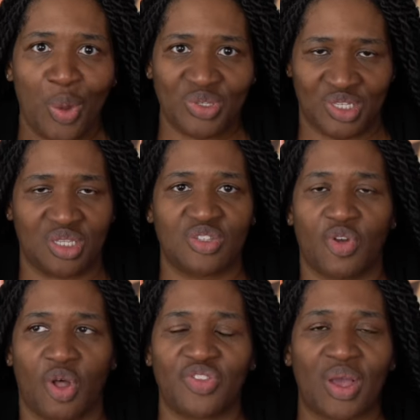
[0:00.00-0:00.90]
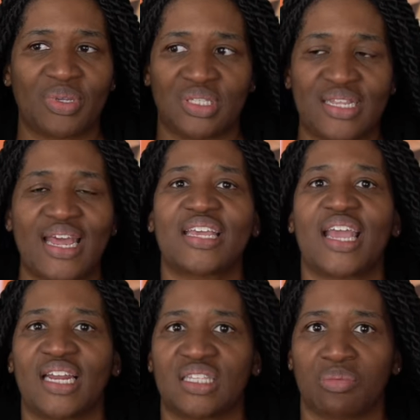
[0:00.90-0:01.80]
was in this vault that was
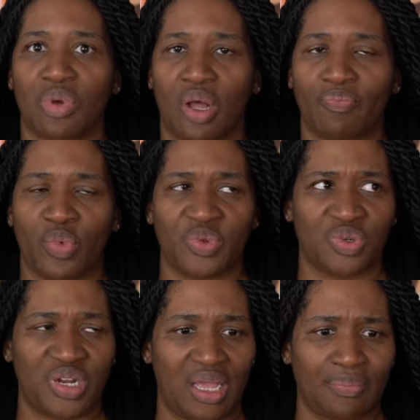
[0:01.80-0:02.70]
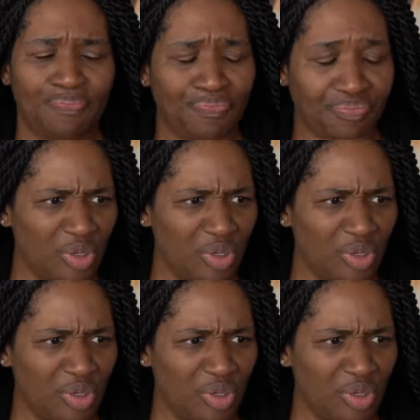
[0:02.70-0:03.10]
dedicated to mom. What was her name?